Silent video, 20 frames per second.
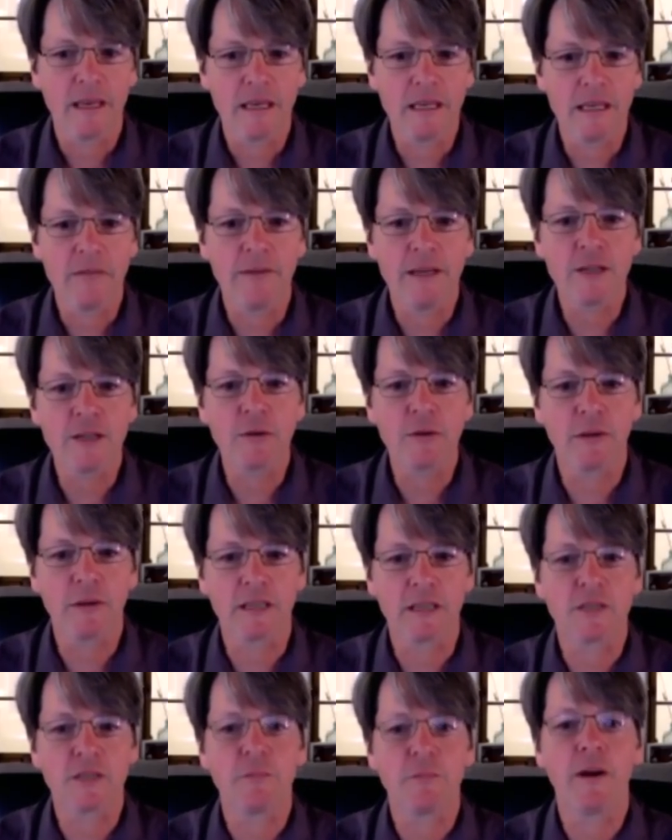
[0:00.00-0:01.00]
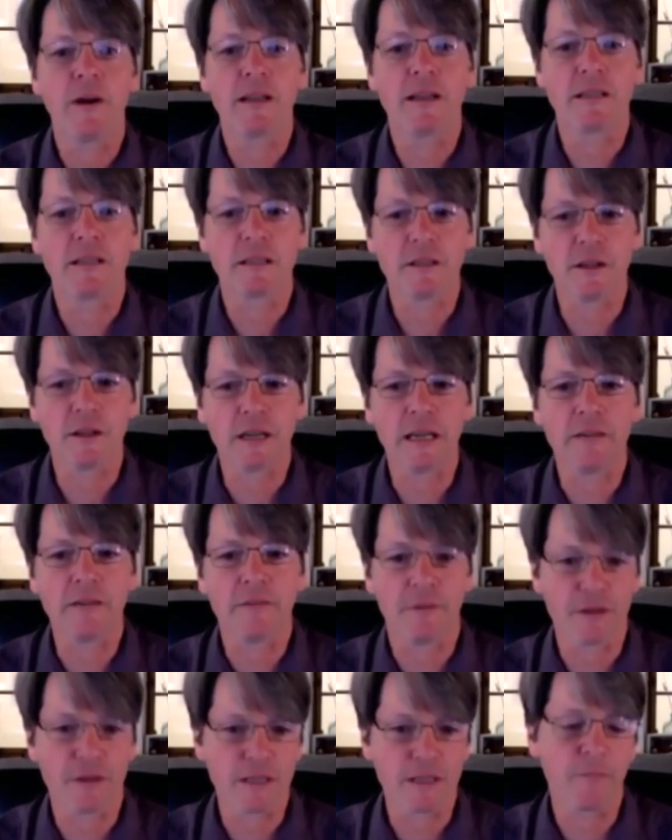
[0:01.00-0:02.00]
The individual experience is
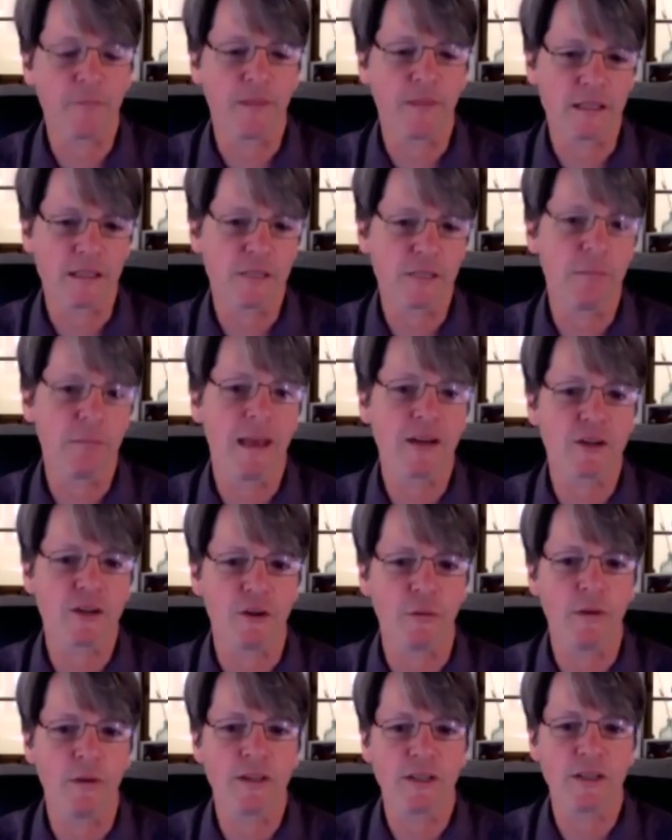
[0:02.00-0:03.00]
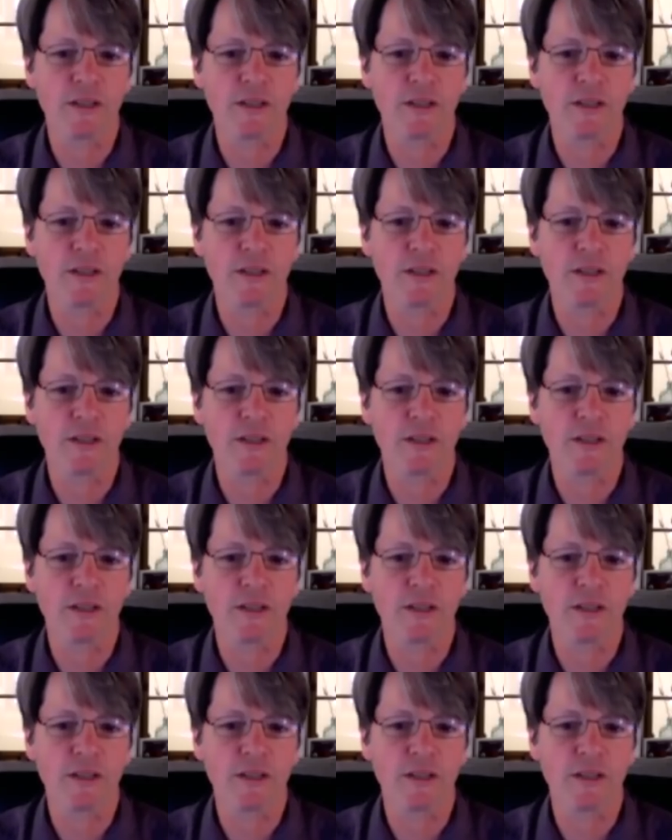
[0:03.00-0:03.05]
looking for something special,